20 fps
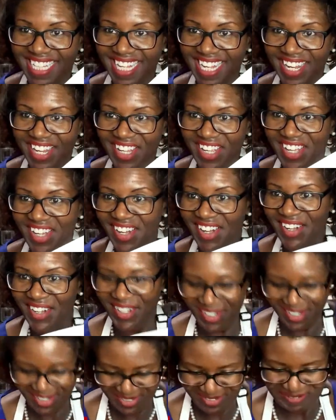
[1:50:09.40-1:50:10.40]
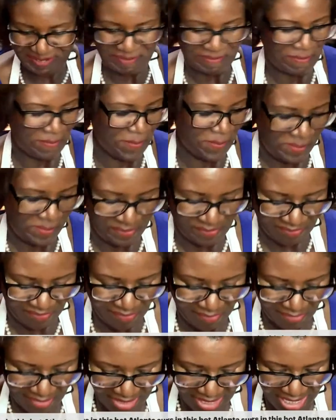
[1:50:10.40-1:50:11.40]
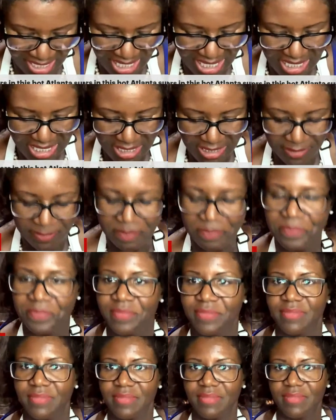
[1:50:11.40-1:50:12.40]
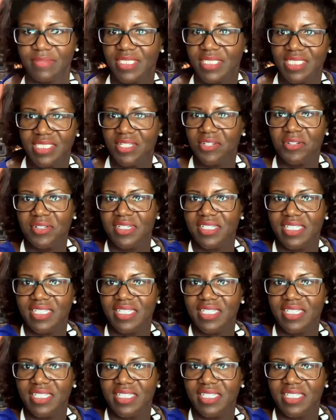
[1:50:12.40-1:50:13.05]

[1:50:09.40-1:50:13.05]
There you go. Um, so